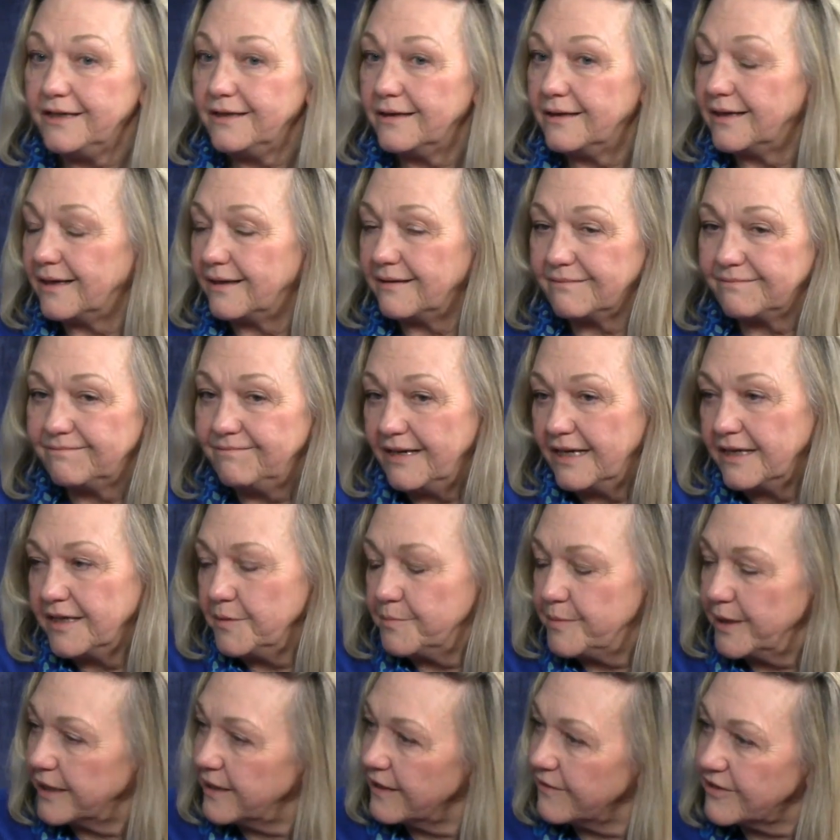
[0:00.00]
Uh,
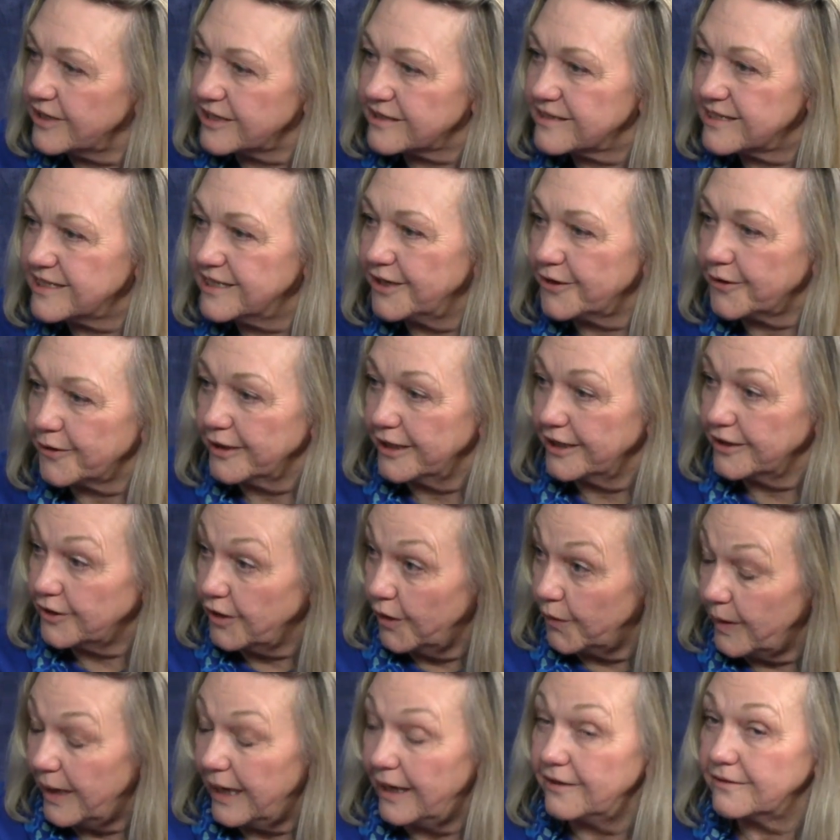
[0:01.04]
anybody that's hearing,
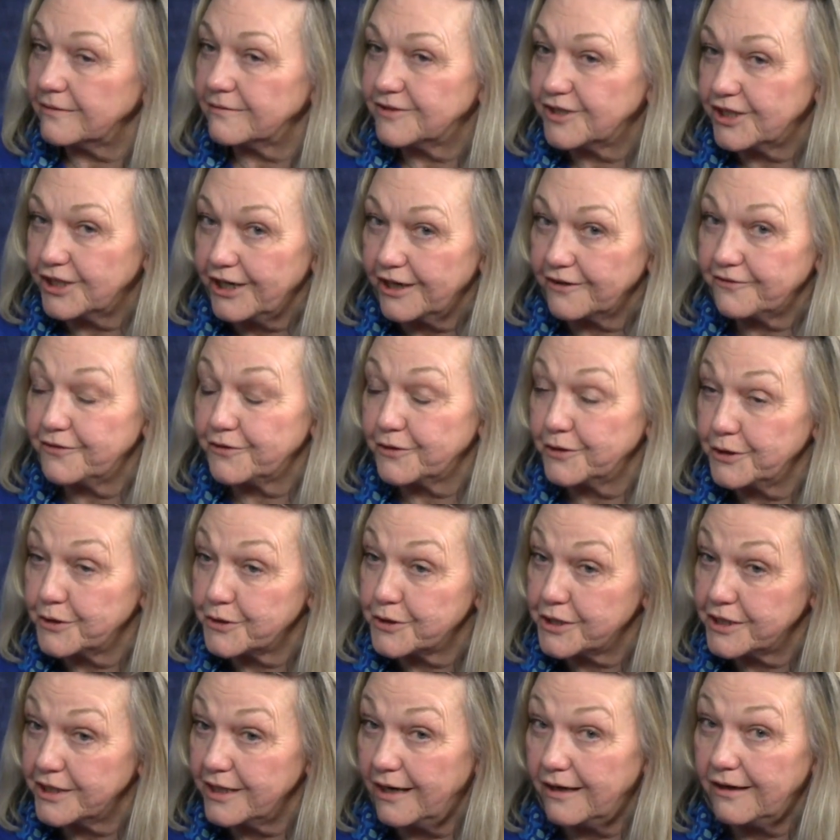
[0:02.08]
go out and check for
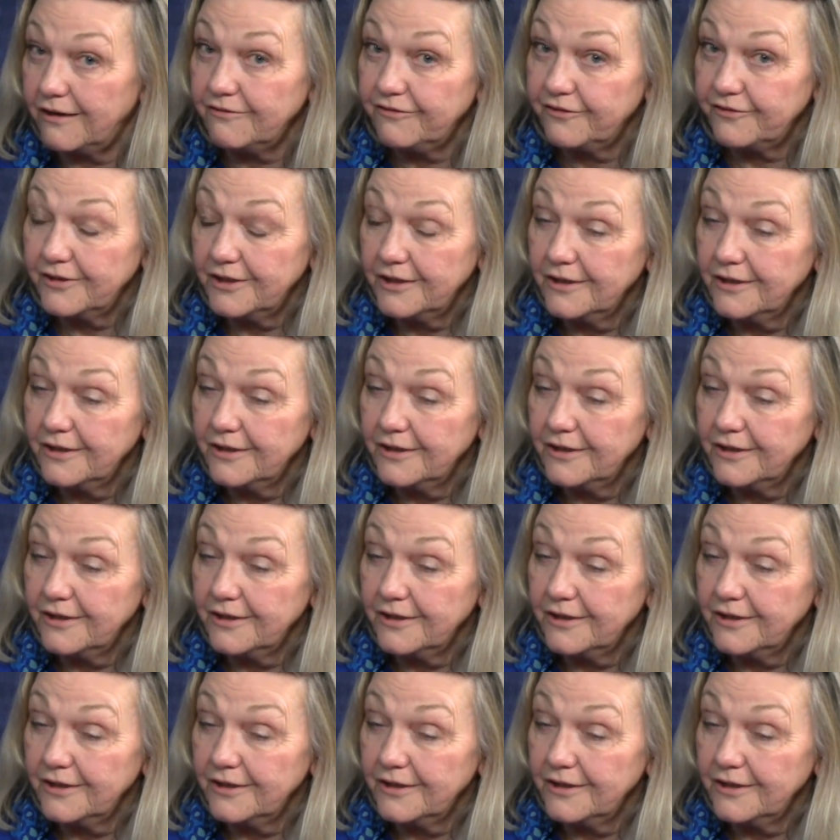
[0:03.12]
yourself.